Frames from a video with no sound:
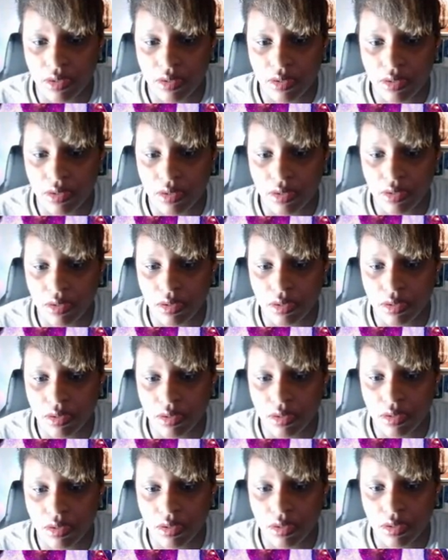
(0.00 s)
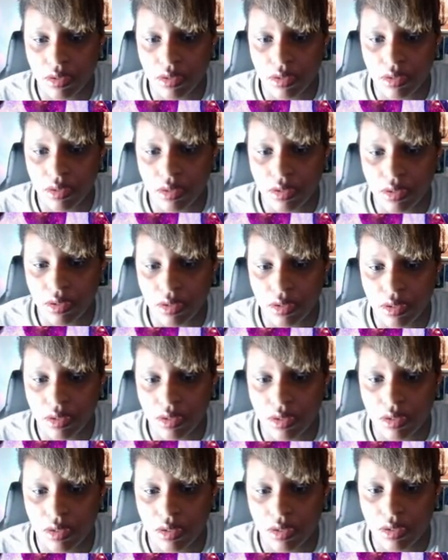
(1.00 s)

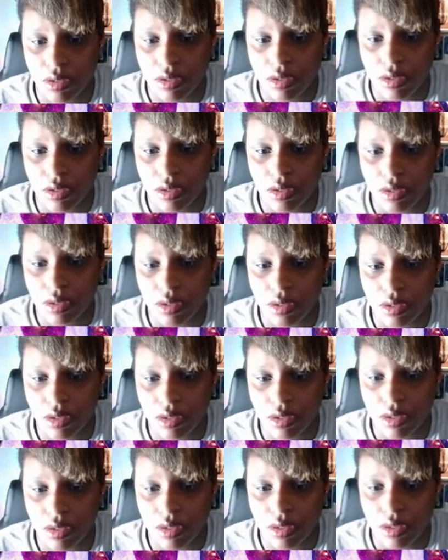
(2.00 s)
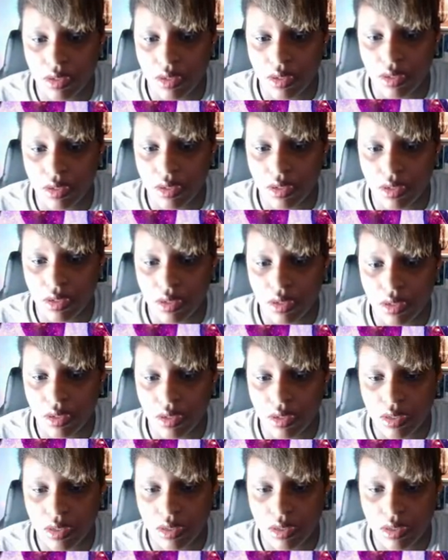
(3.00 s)
No one is speaking in this clip.